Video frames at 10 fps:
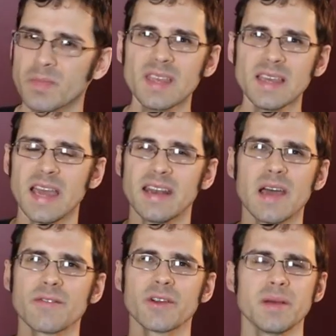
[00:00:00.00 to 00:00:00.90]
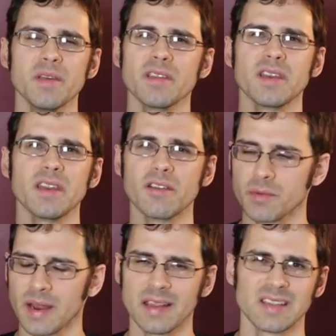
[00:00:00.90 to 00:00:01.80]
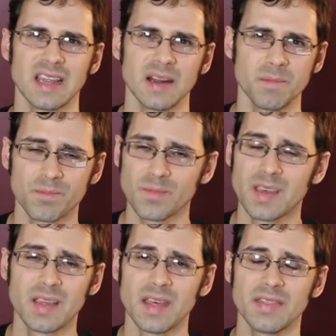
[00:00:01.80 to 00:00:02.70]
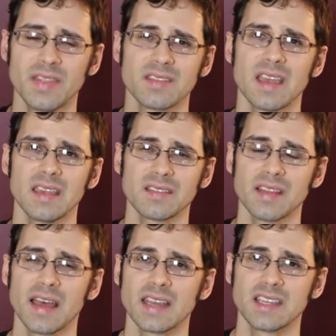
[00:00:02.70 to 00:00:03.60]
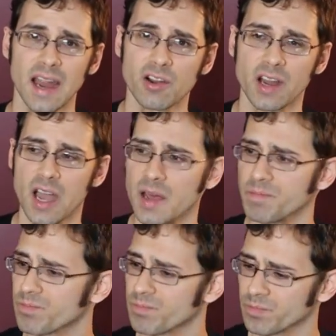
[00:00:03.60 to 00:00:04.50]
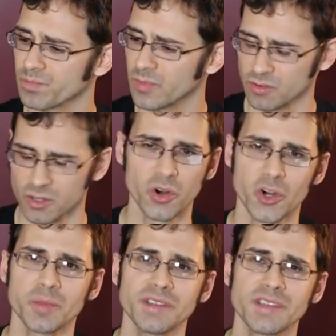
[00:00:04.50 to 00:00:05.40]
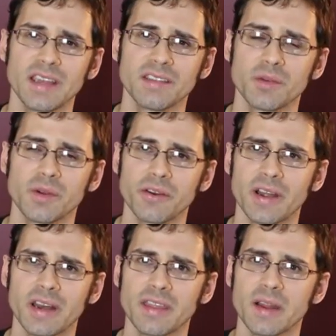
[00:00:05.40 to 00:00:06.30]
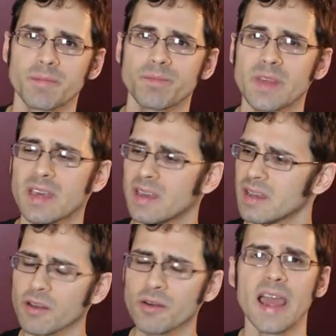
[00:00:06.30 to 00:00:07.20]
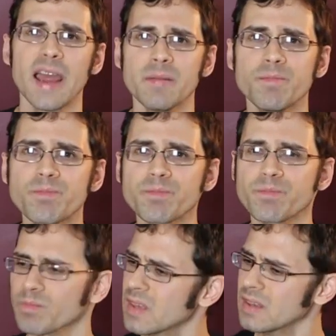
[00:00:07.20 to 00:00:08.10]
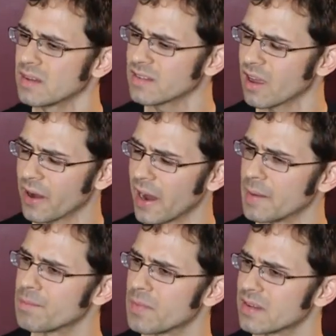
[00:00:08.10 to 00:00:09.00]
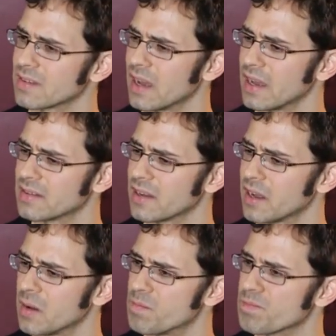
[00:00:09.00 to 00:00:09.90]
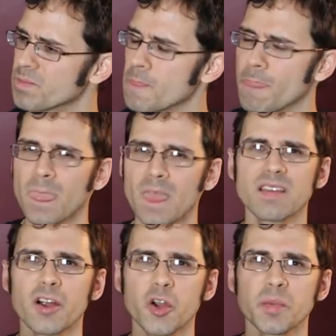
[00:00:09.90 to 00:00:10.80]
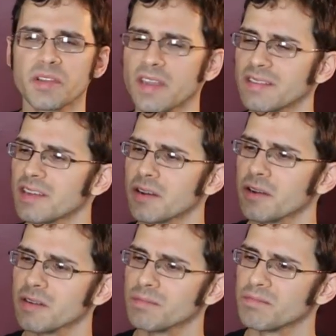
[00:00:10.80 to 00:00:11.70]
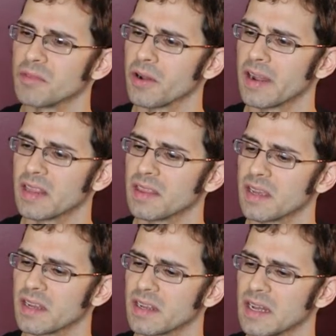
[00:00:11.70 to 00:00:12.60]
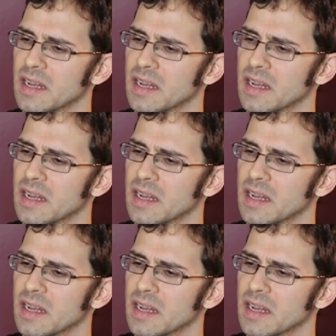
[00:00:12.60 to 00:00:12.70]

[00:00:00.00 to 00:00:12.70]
Yeah, never in a million years would I say that this tastes like tarragon. There's no herbal taste to it or anything. It's okay. It's okay, but it's not herbal tasting or anything.